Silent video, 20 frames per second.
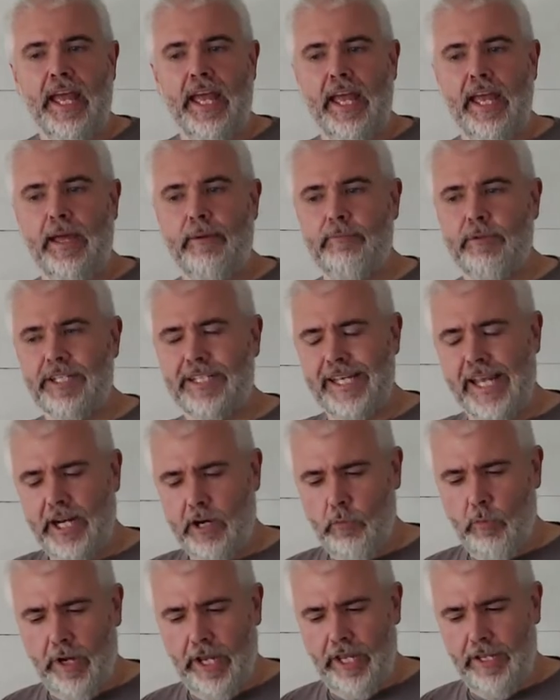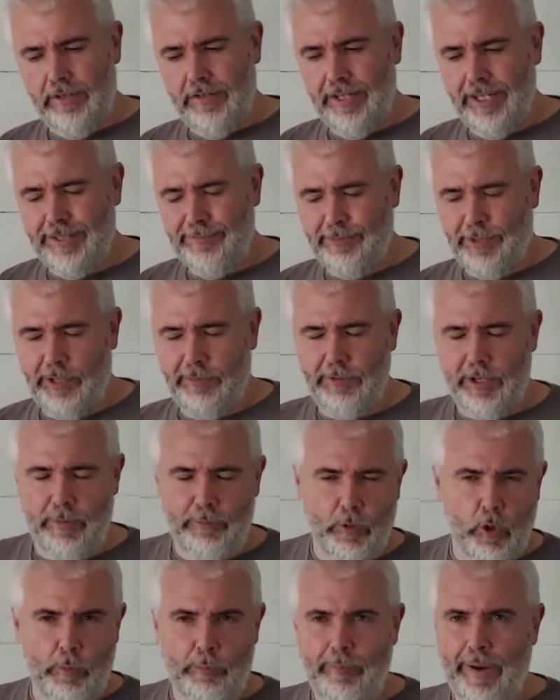And the second way is probably
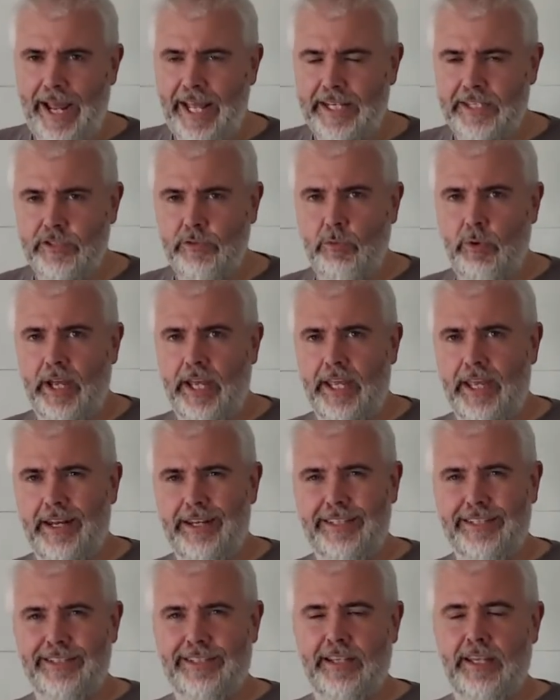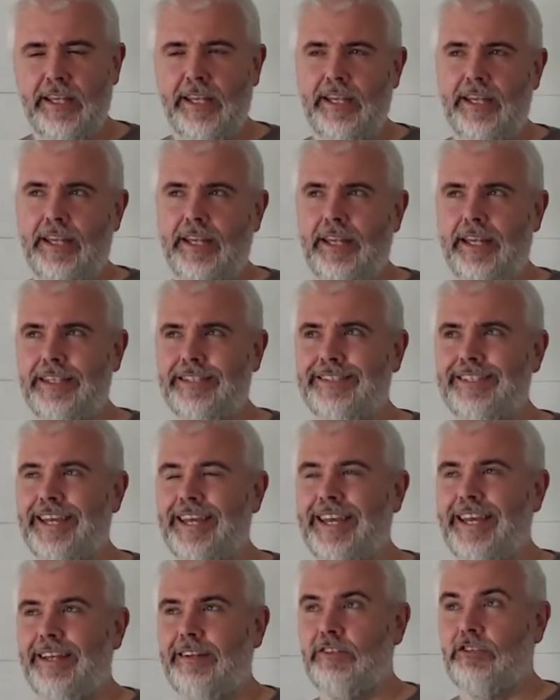a more maths way, and it's
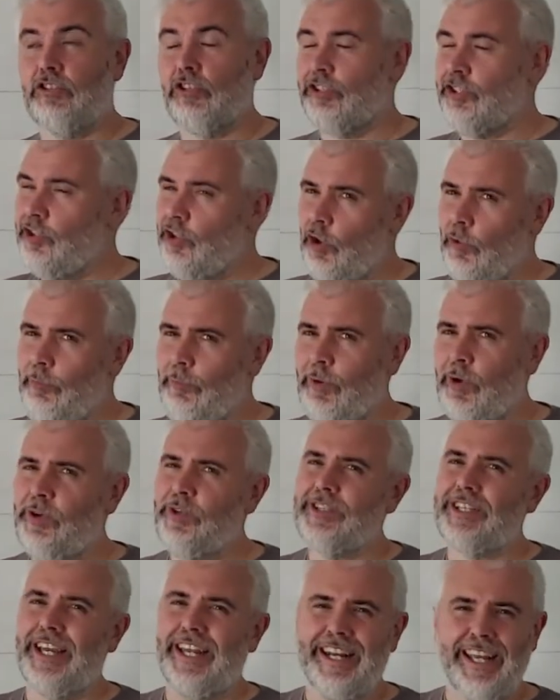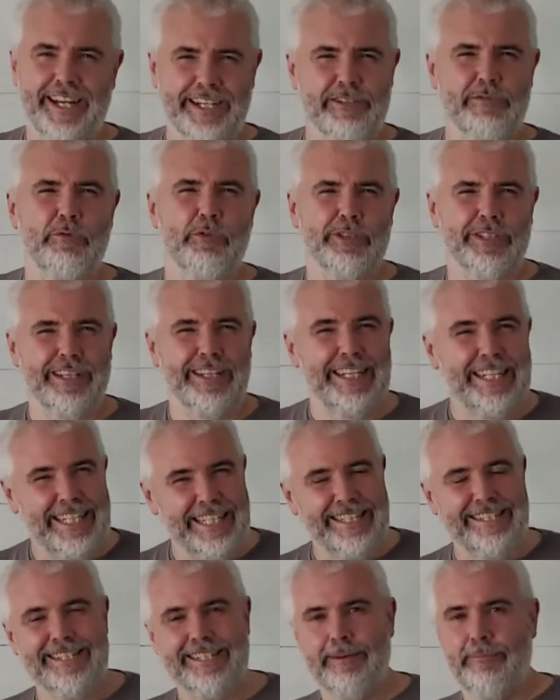just numbers and actually works out a
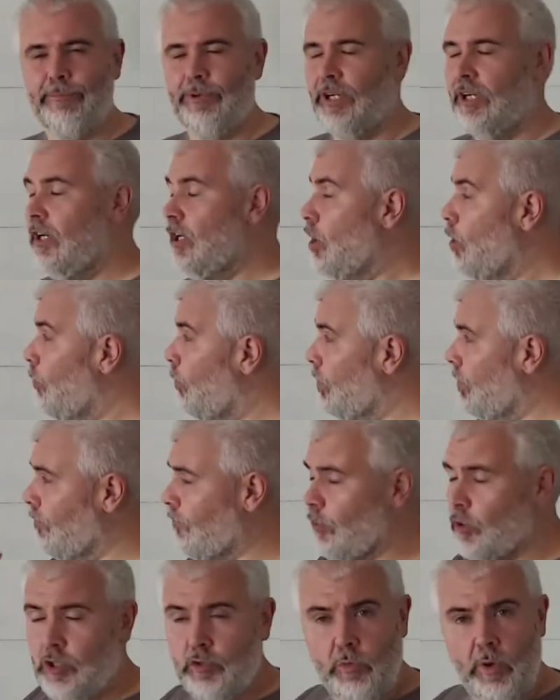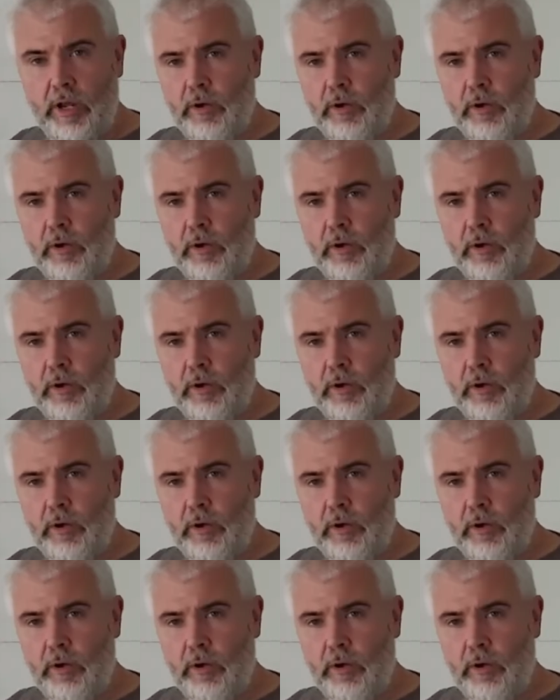little simpler. But the first